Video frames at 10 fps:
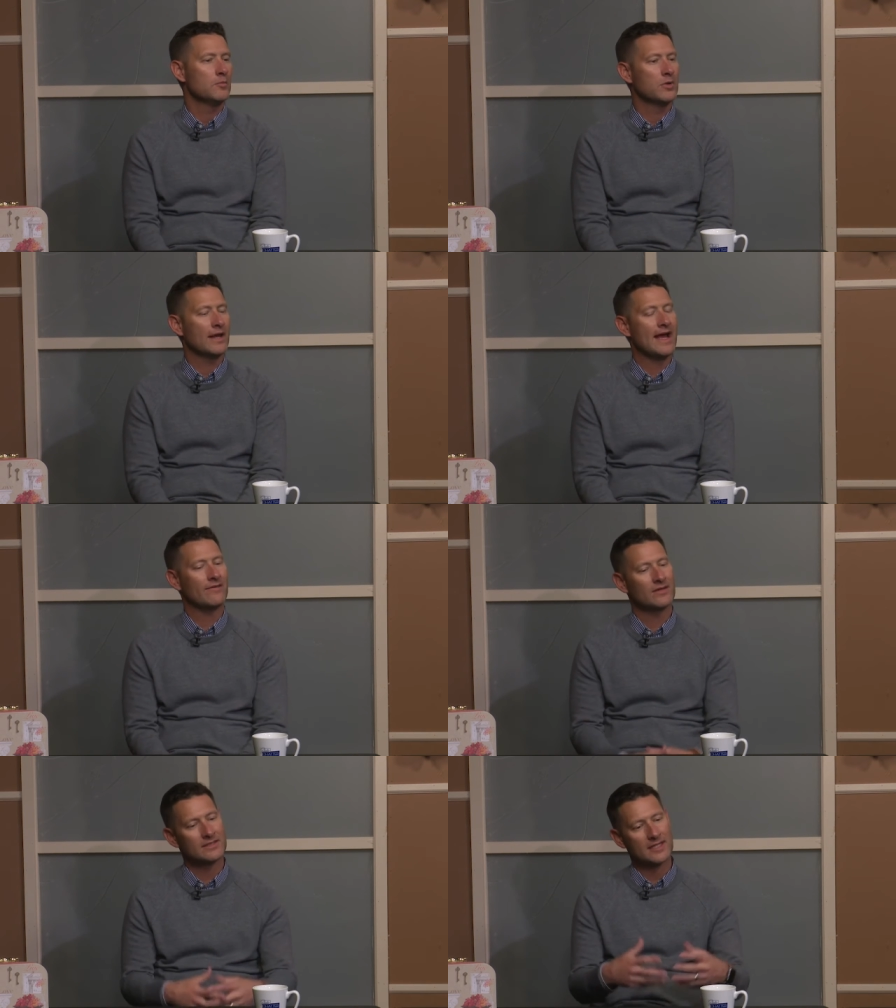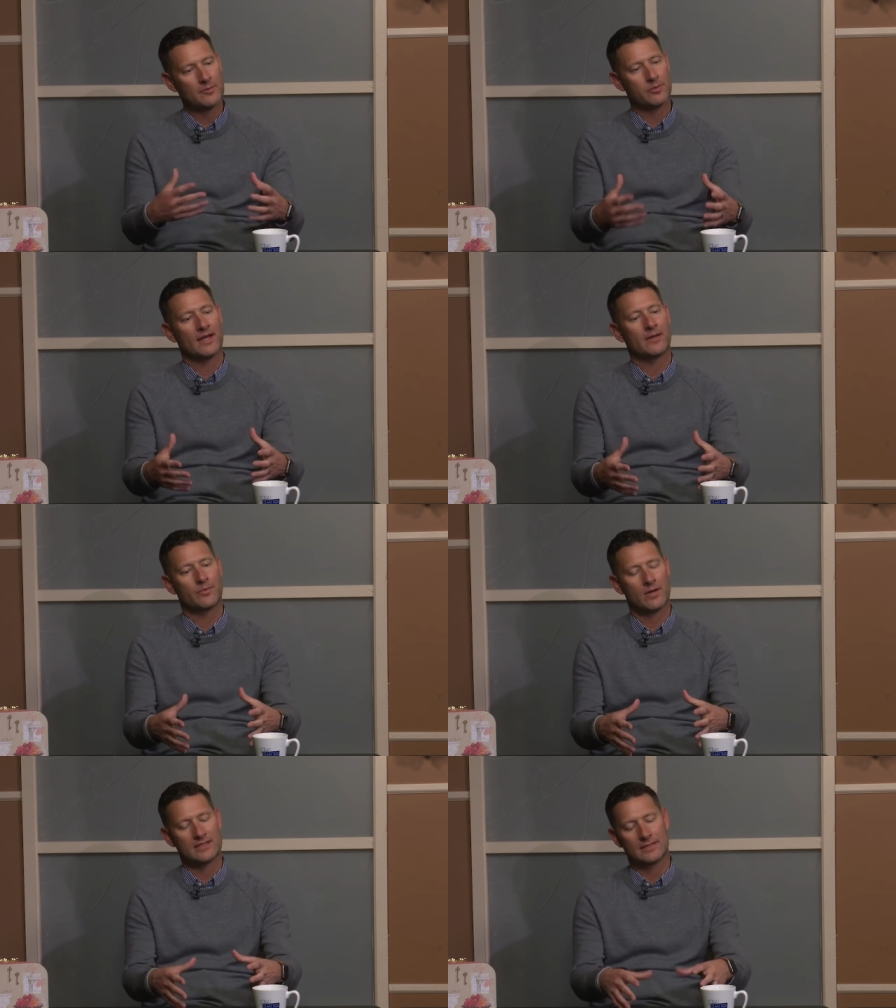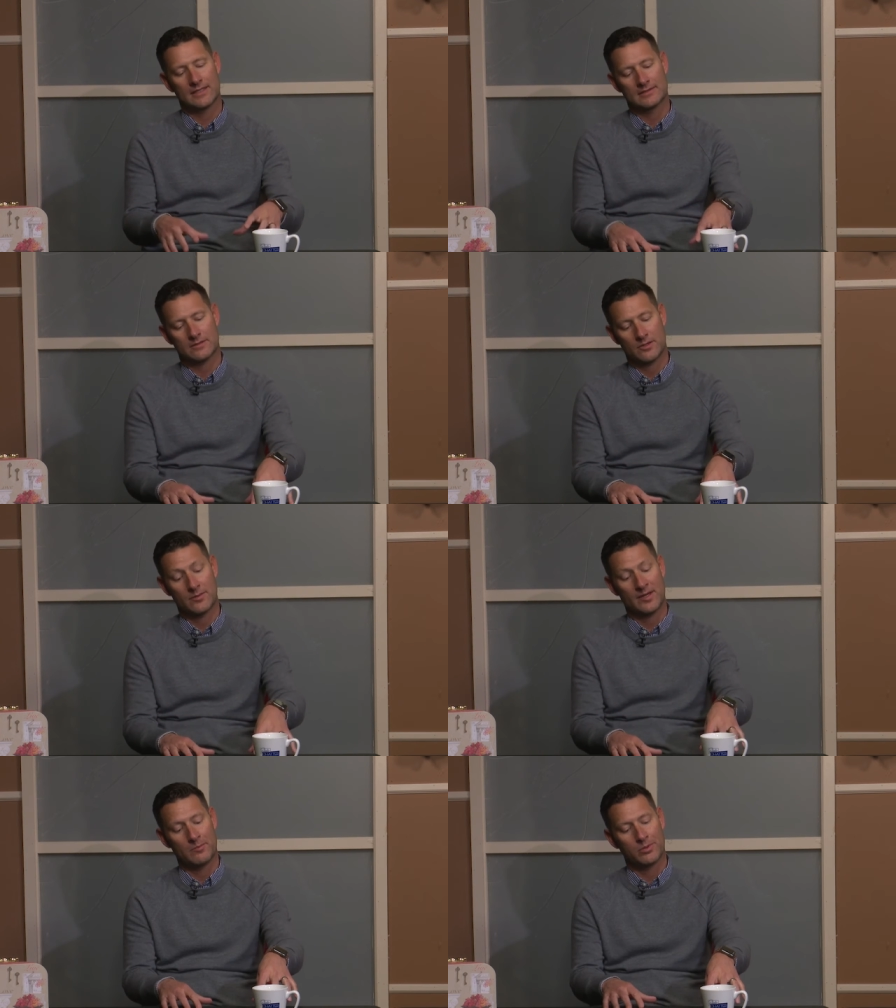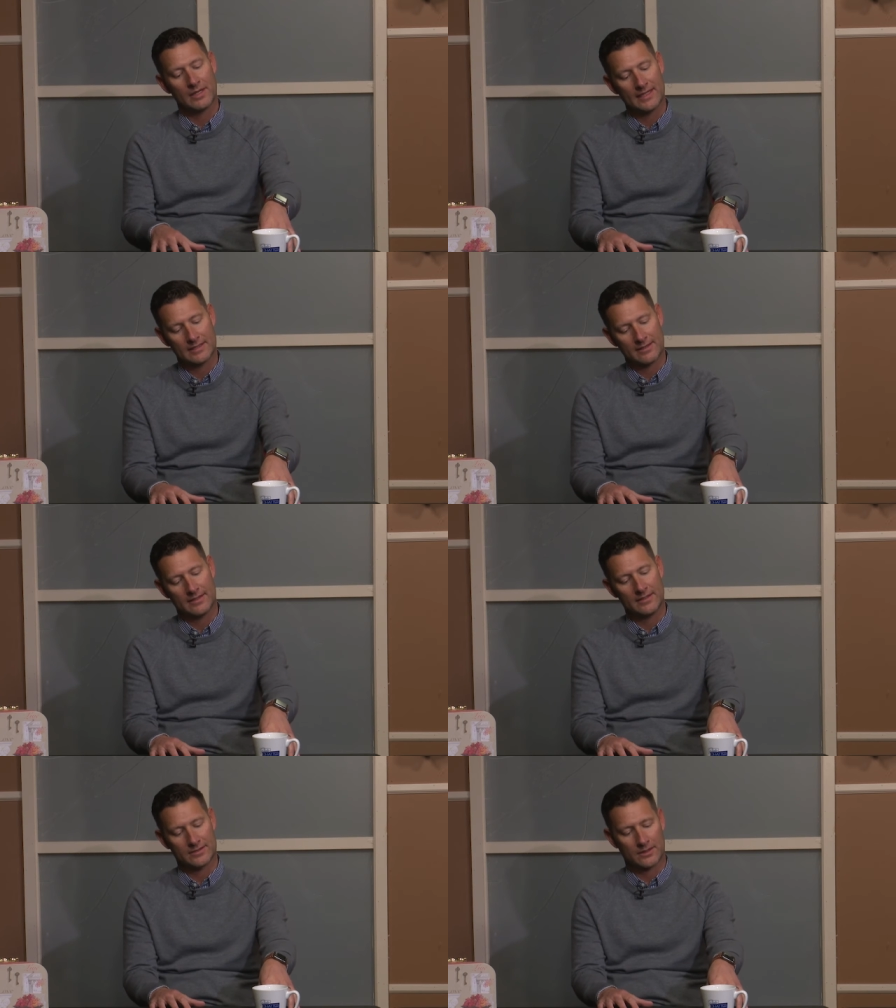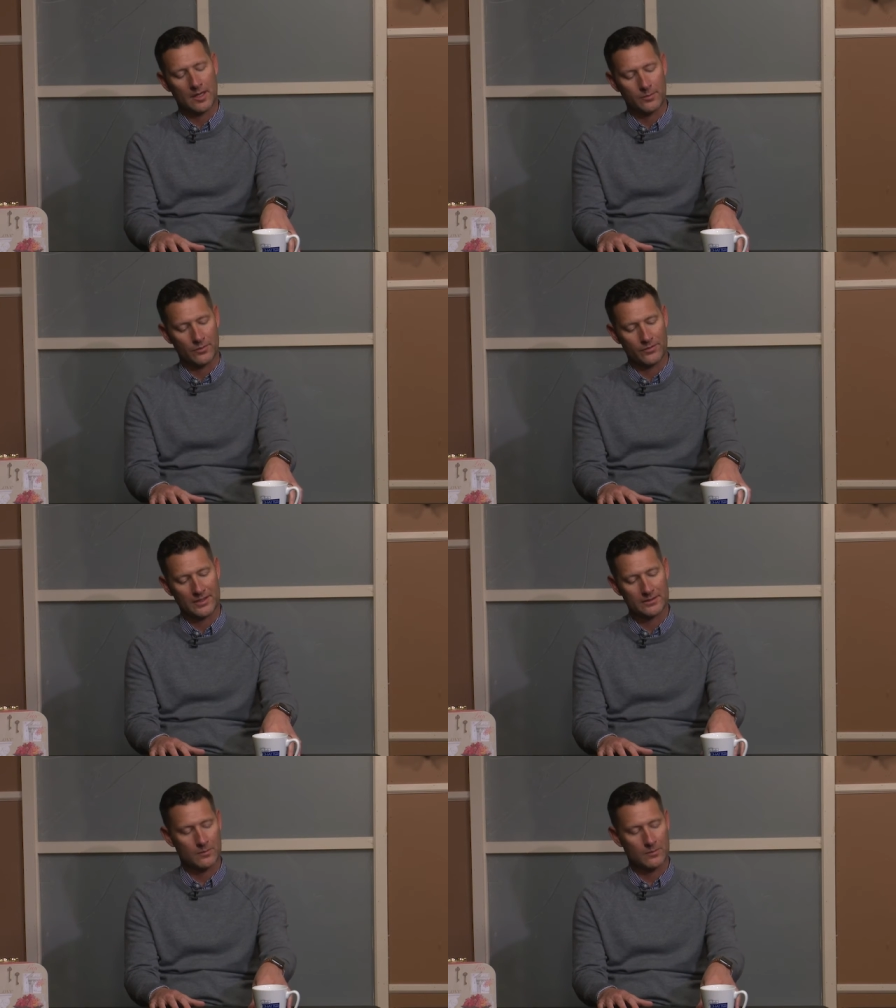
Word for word: But having an estate plan in process or in place, I think, does a couple of things.